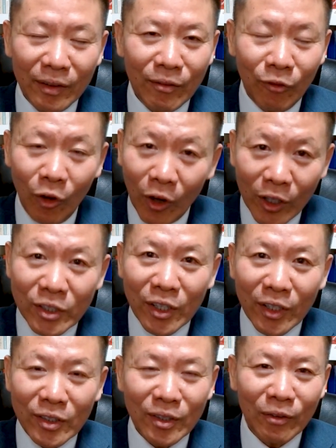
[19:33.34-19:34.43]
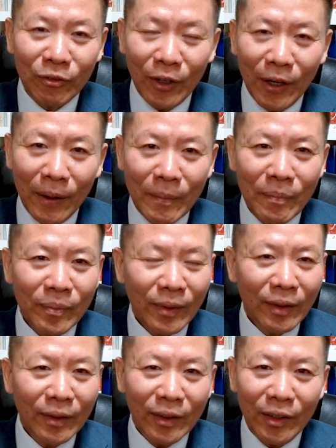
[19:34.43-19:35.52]
voices of
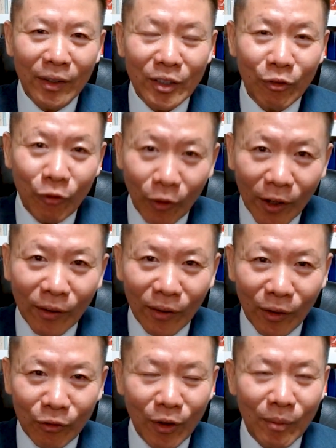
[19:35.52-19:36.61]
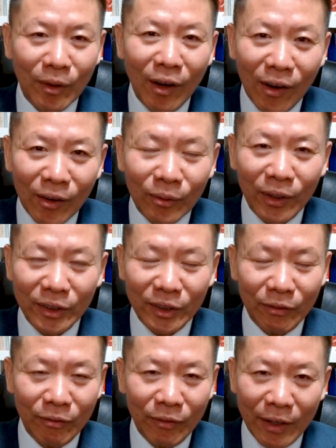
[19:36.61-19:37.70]
deferral from Congress
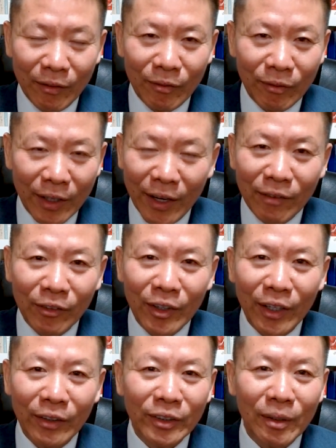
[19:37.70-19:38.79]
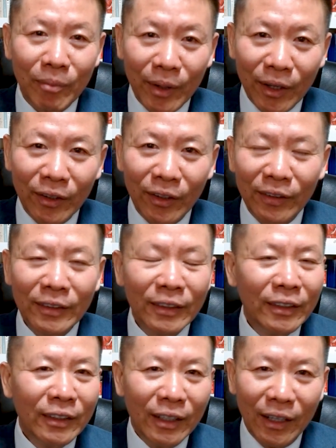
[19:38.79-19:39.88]
whenever there is a bill
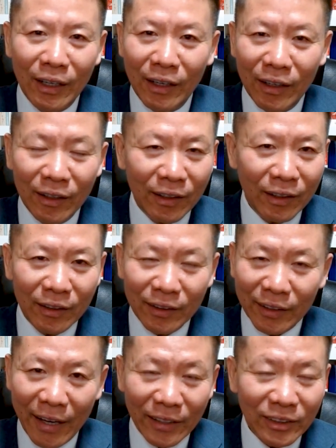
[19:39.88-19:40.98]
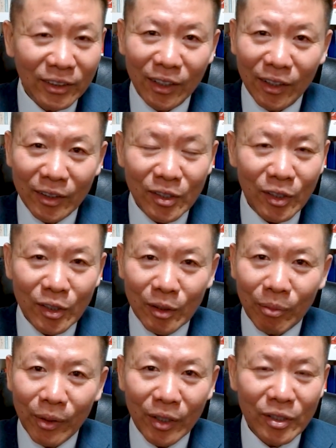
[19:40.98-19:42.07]
against the
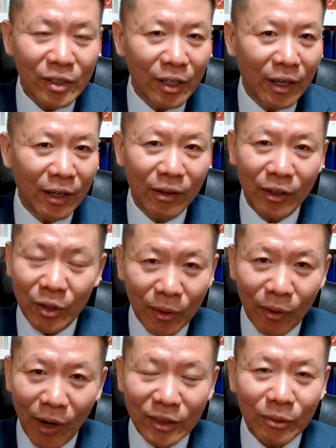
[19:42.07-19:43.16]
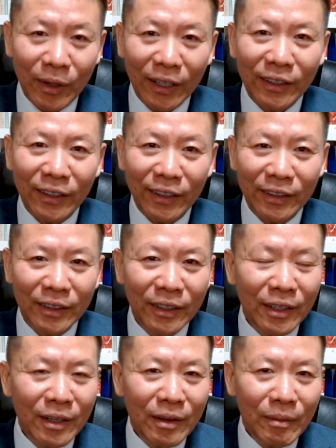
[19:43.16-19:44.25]
CCP's human rights record.
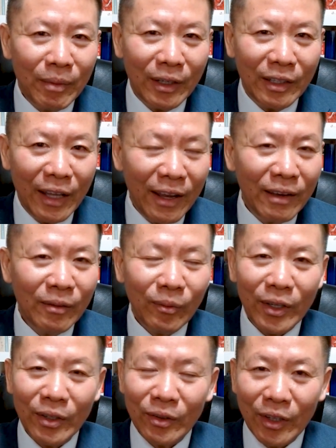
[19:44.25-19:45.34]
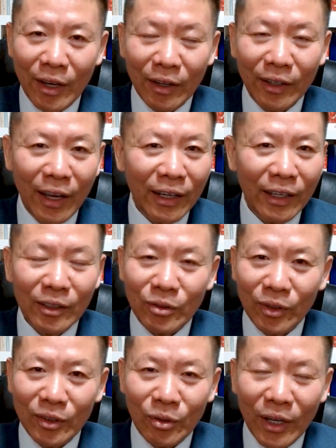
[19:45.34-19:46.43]
But then when you get into
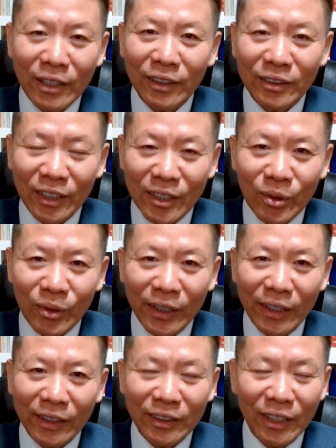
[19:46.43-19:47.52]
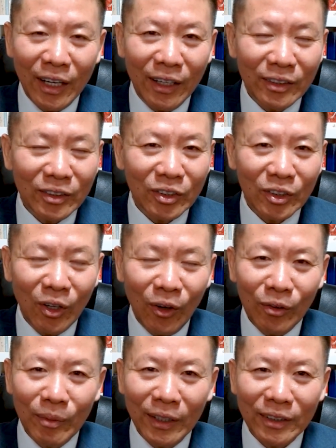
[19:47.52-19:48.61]
the 20th century, she
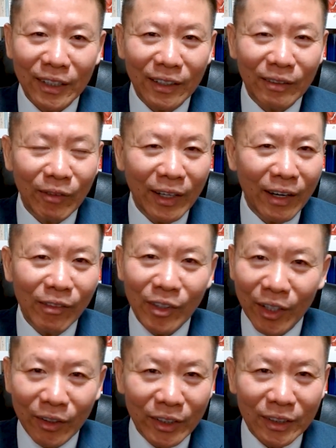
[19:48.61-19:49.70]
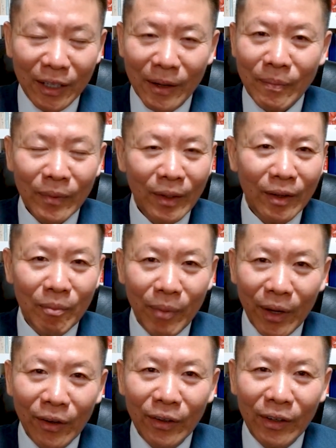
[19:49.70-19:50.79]
told me, said, whenever there is a
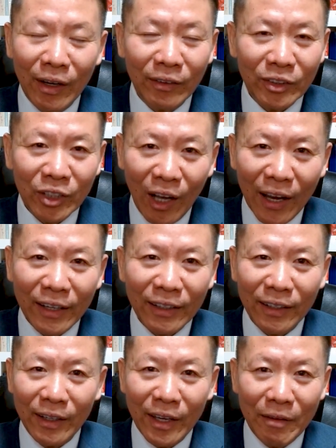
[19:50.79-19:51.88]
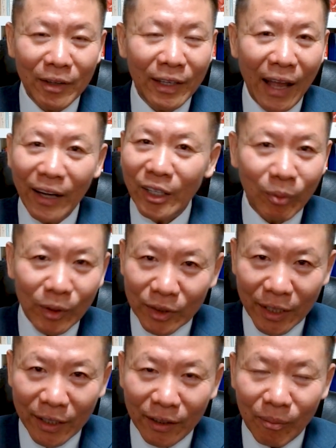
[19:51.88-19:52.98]
bill on China, even
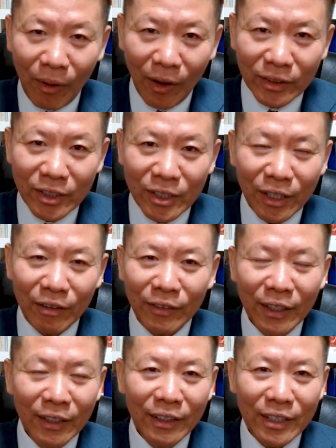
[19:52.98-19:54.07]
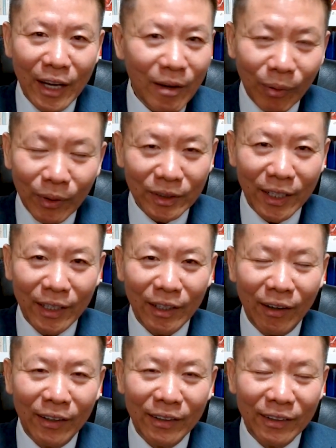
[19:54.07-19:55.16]
90% are positive, 10%
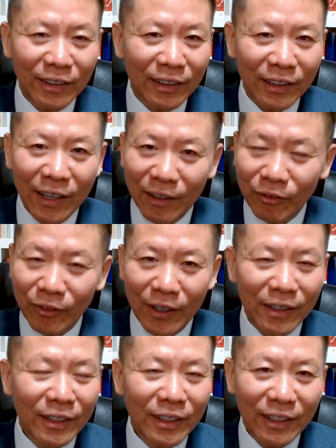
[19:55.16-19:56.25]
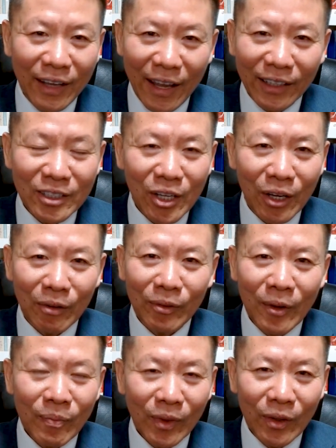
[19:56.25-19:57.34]
are kind of negative.
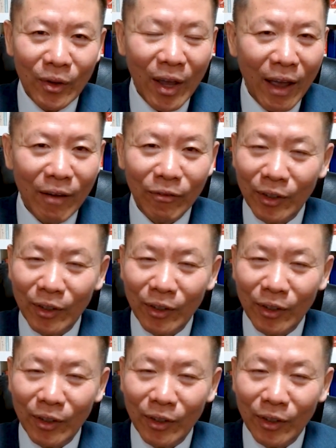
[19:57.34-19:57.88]
You have